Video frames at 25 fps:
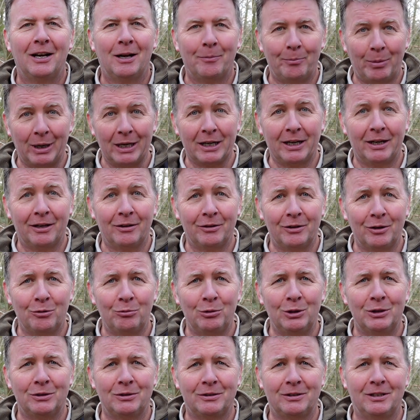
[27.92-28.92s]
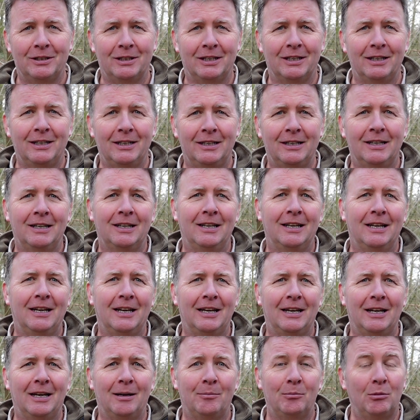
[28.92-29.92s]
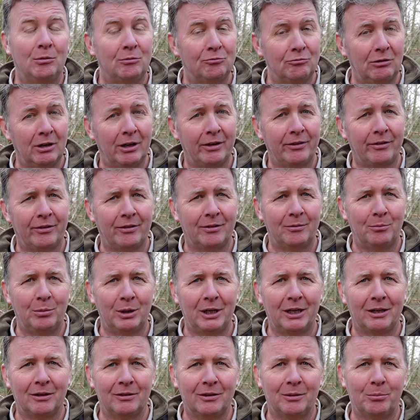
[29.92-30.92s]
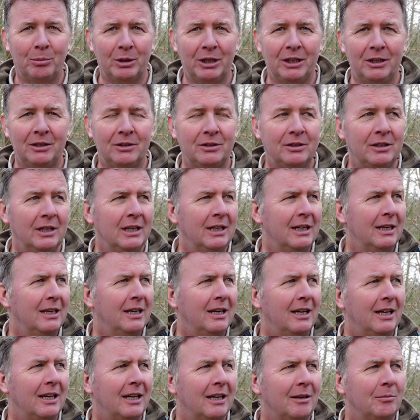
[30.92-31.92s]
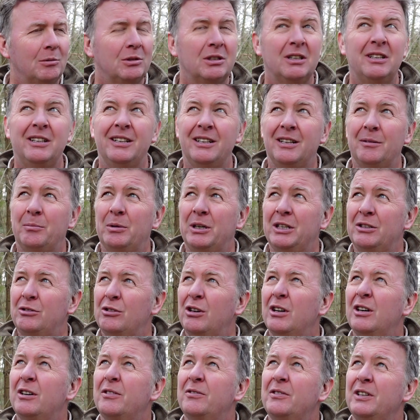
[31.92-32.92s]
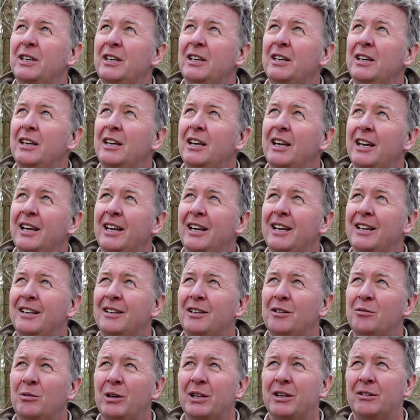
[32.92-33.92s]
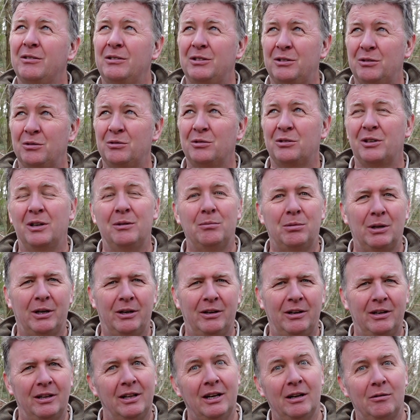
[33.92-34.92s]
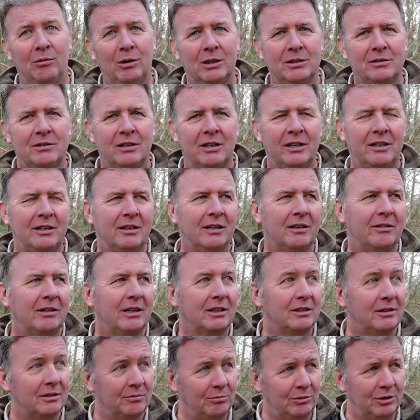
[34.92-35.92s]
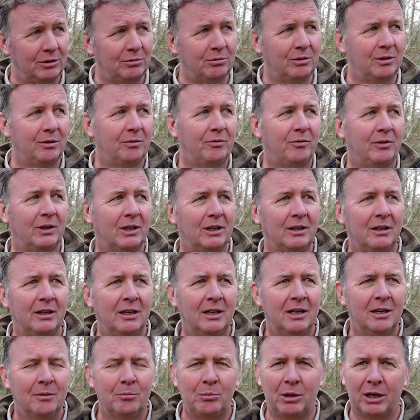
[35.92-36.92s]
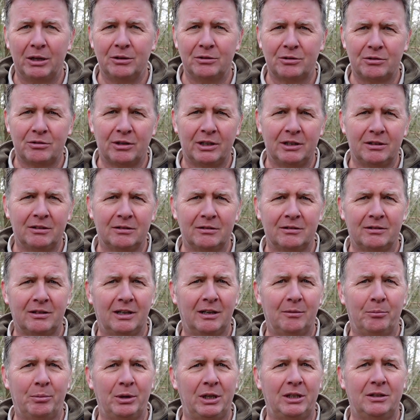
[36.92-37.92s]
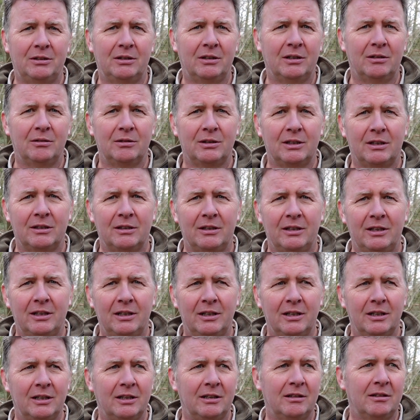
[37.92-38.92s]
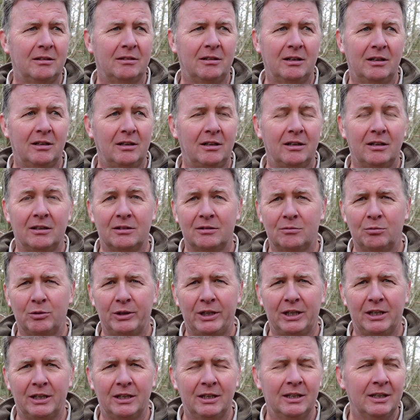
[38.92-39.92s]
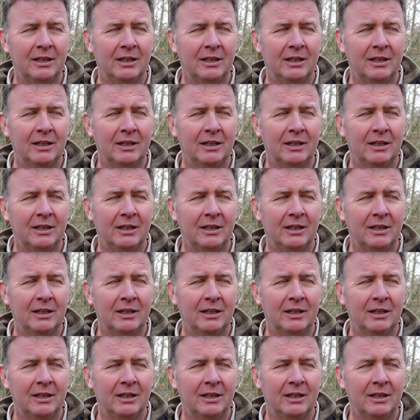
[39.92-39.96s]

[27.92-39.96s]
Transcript: I'm back out in the woods today rather than being on the beach. It's a little bit drafty and the weather is also blowing in that westerly direction, which would have blown straight onto that beach that I was at the last week.